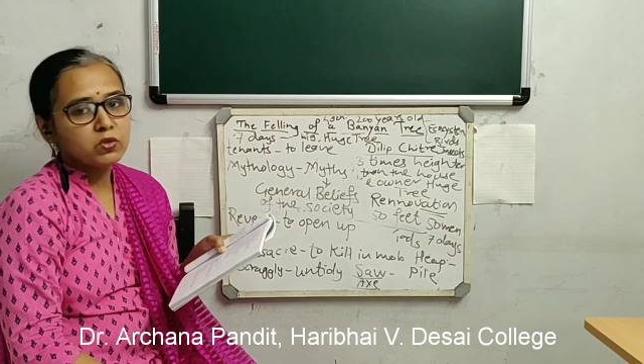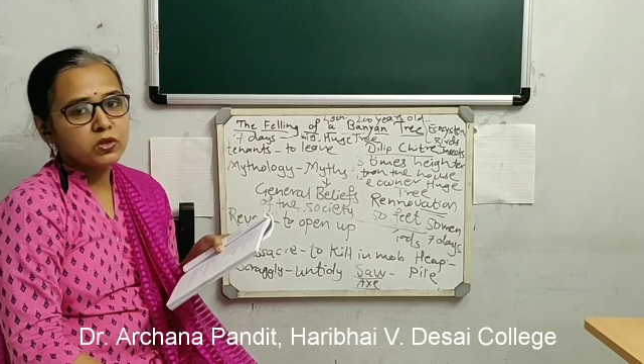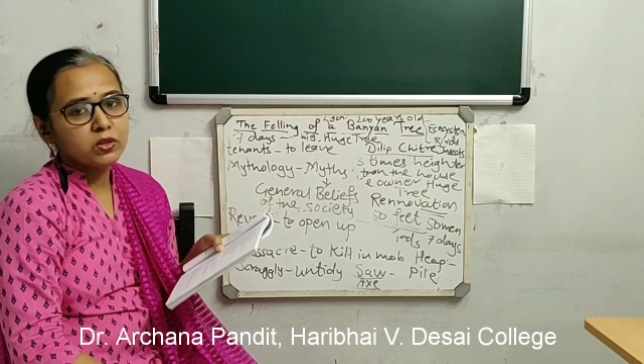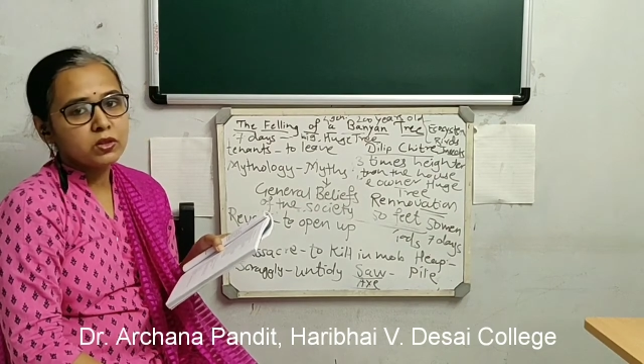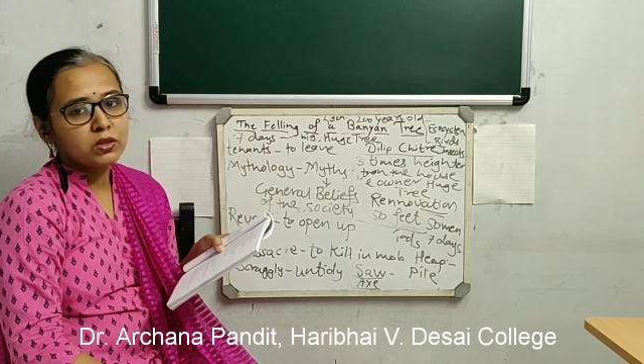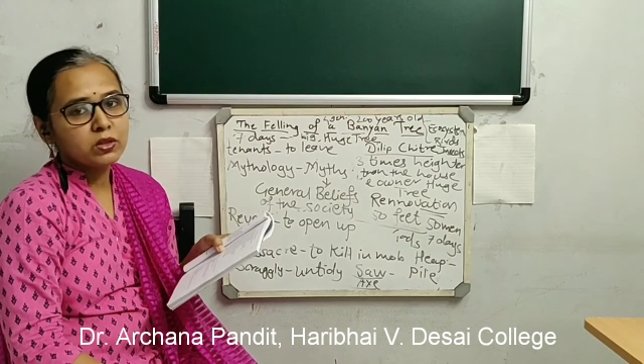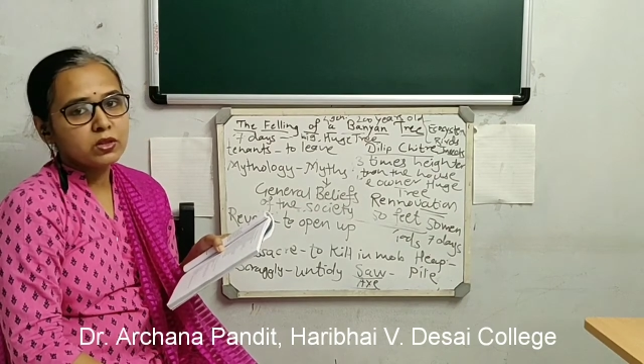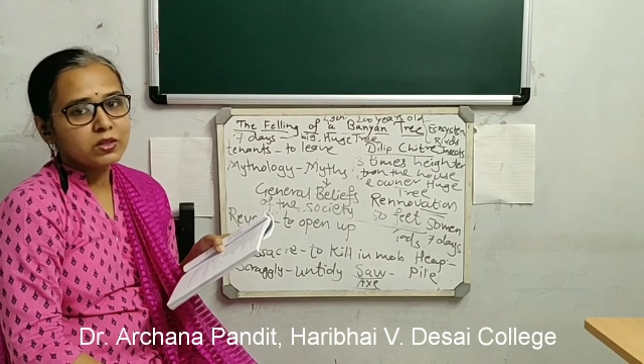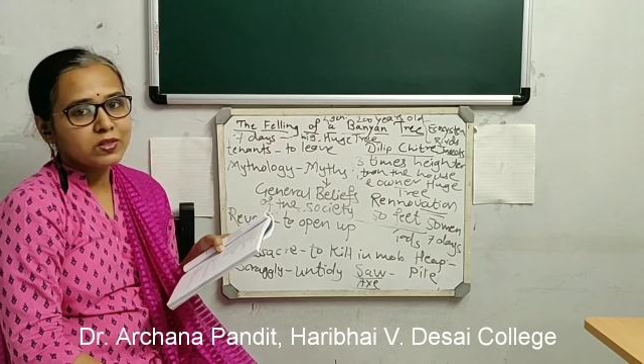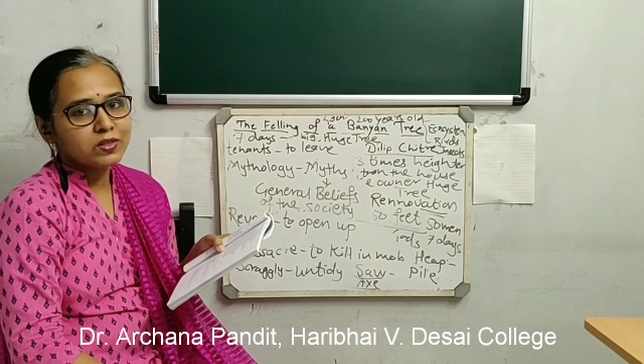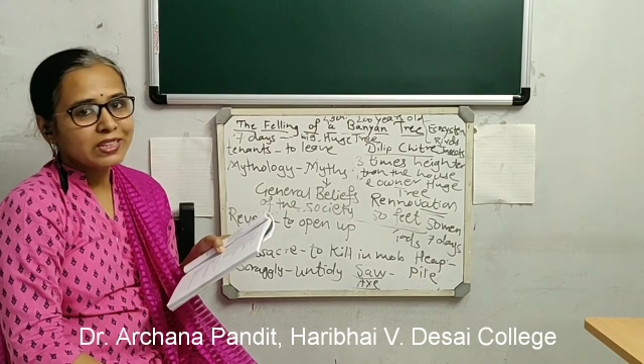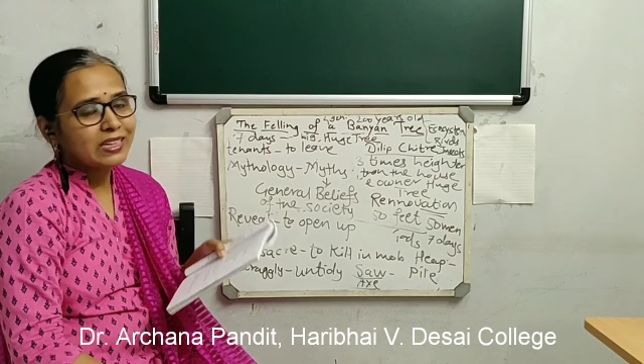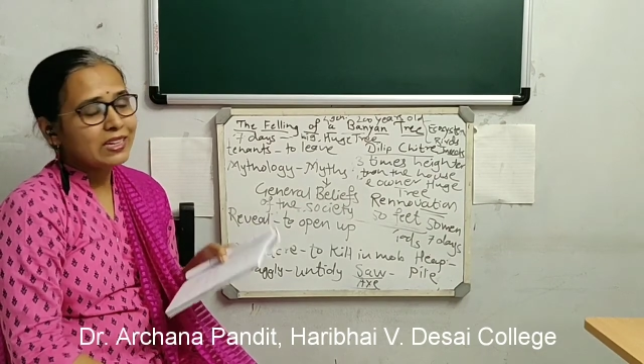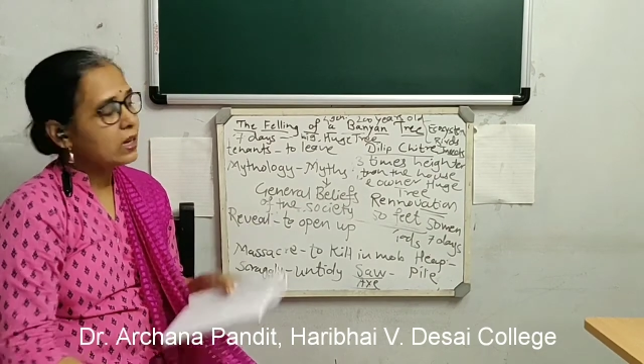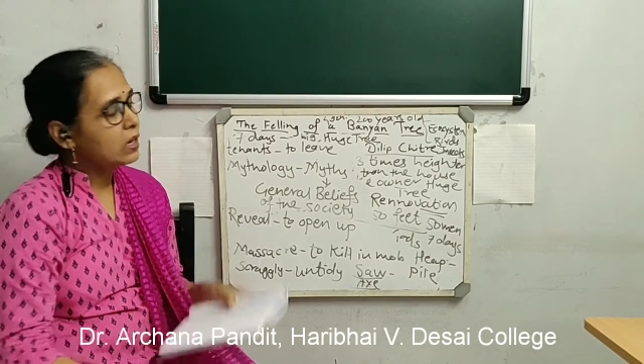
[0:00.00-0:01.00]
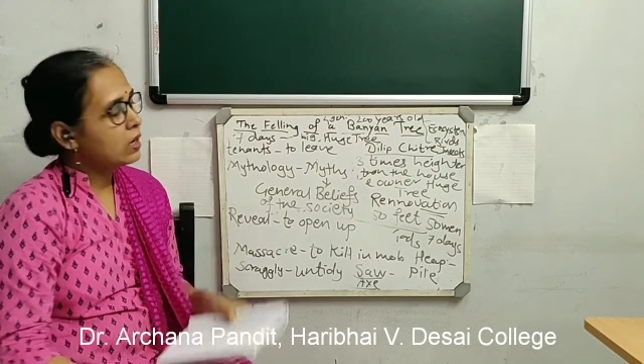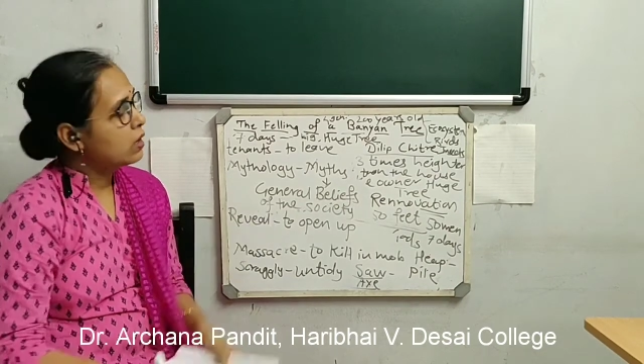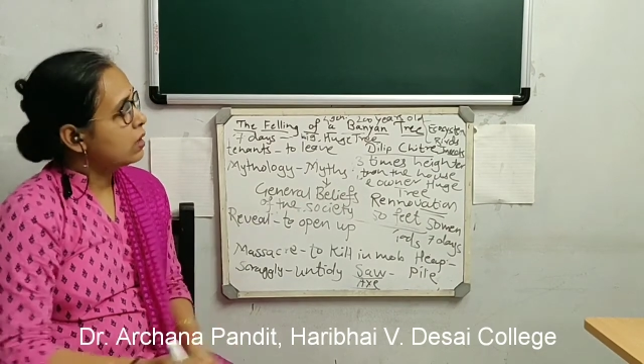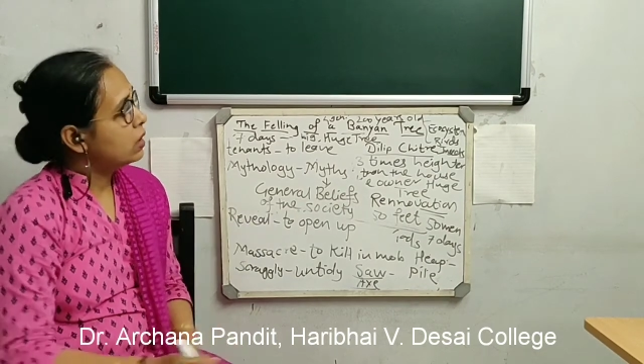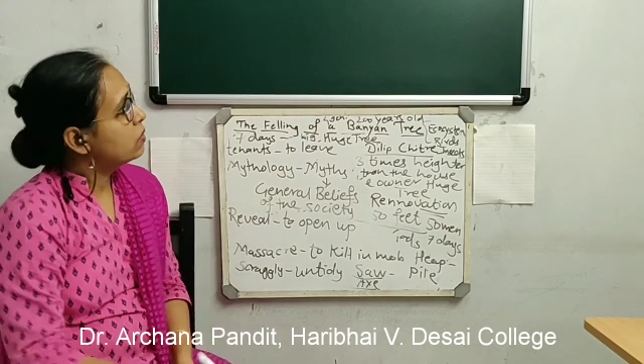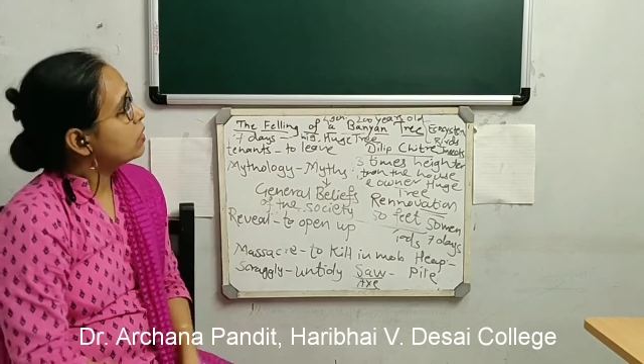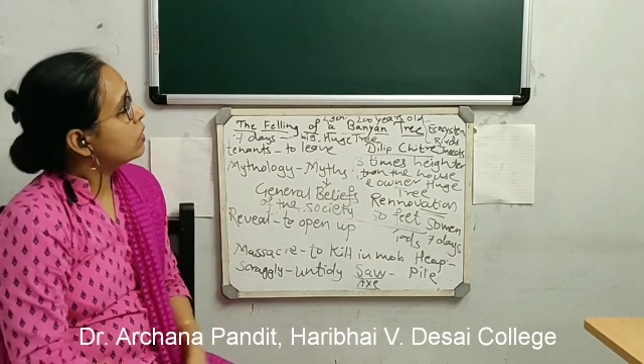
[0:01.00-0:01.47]
this tree,
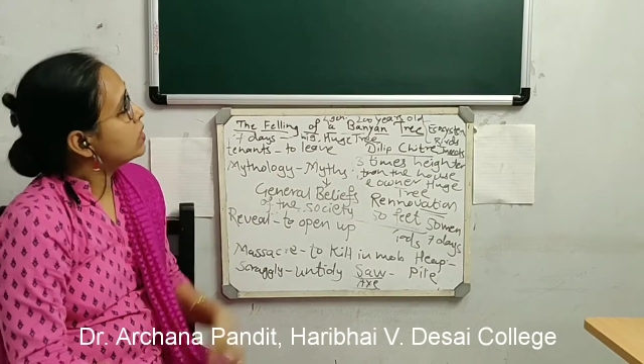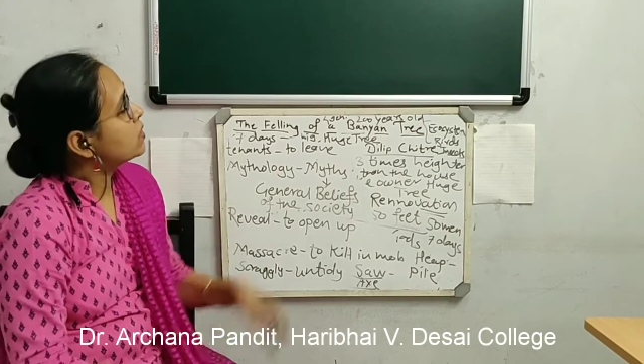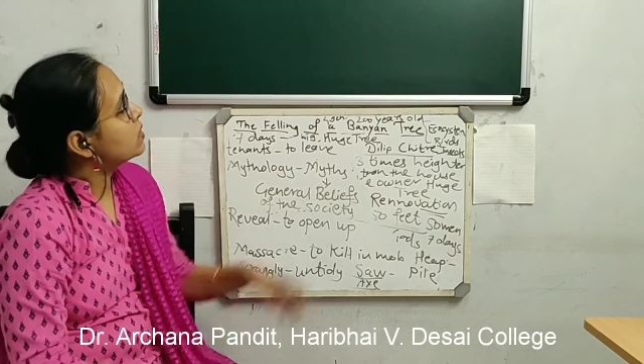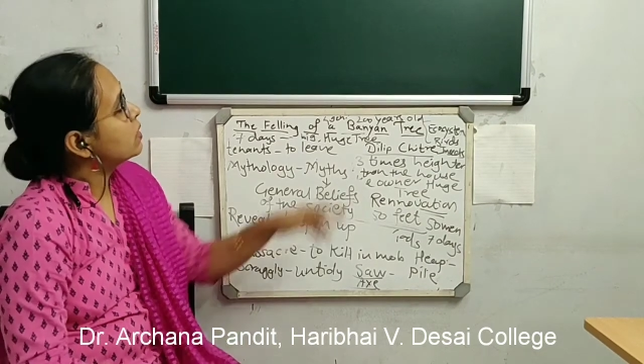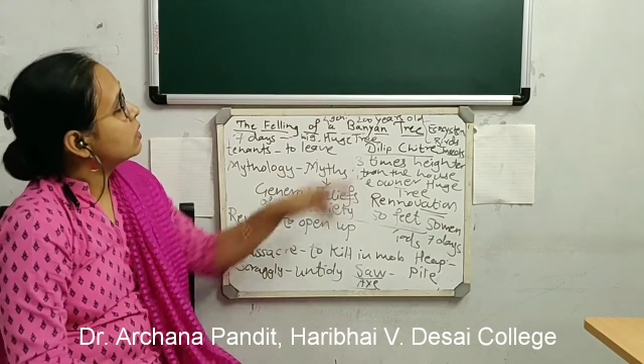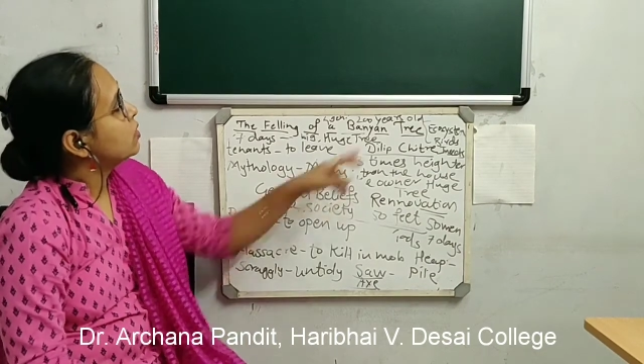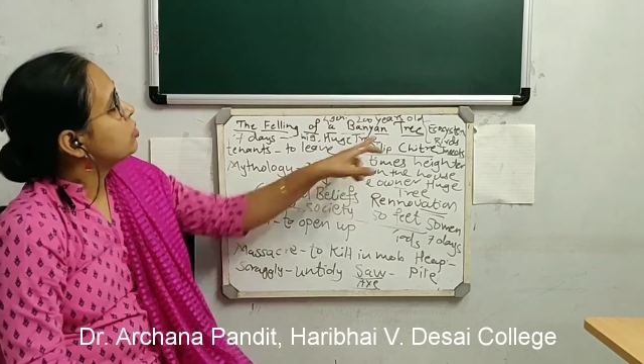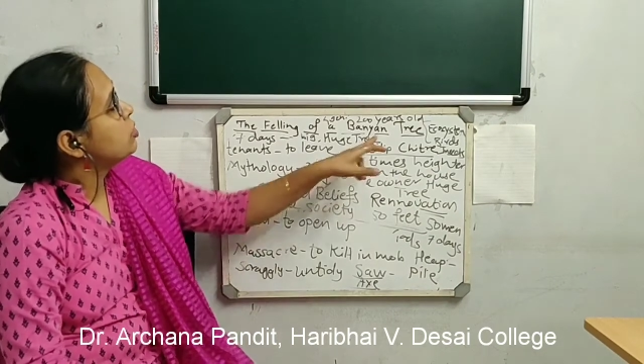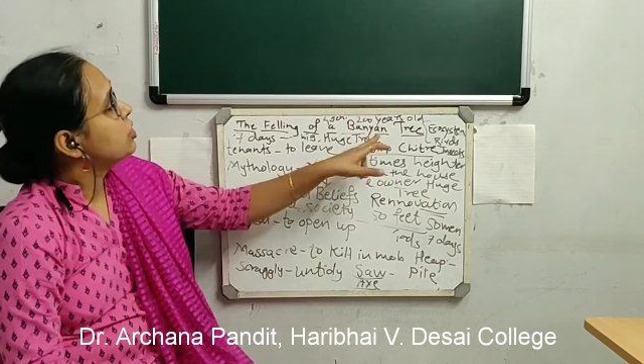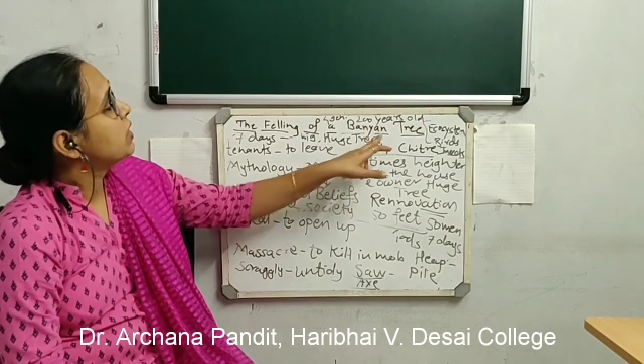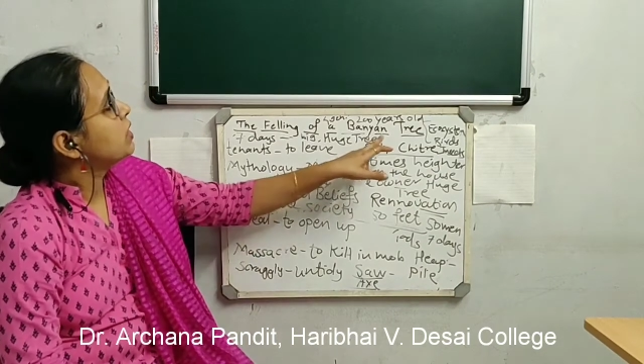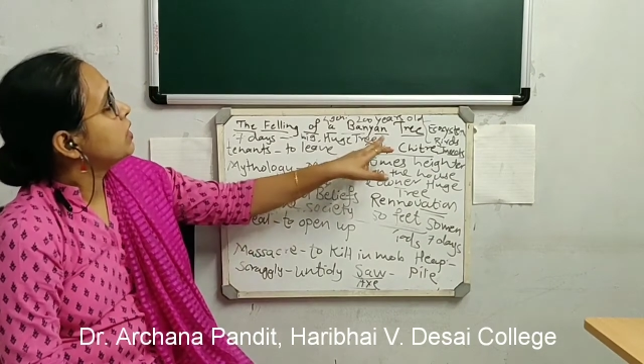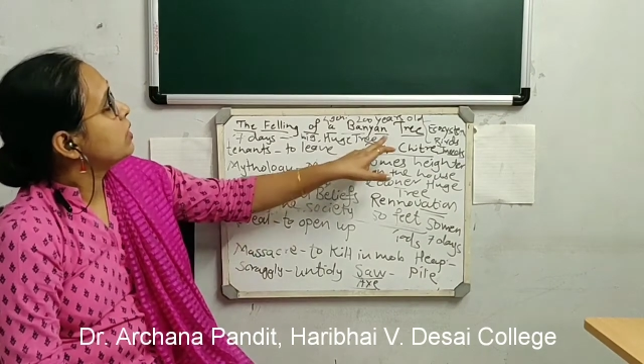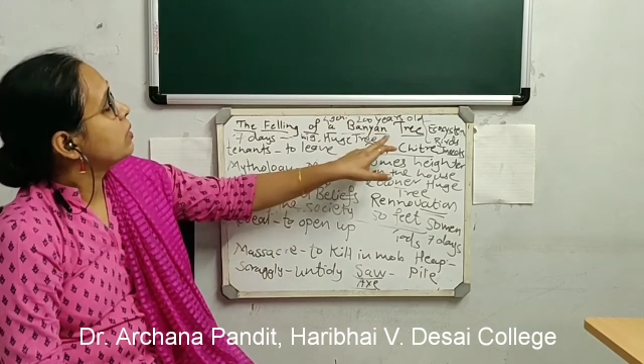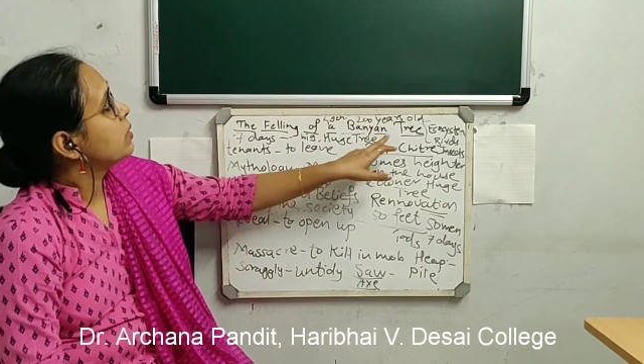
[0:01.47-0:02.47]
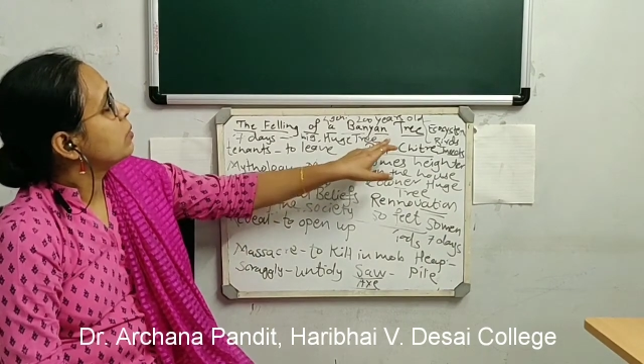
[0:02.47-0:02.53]
banyan tree,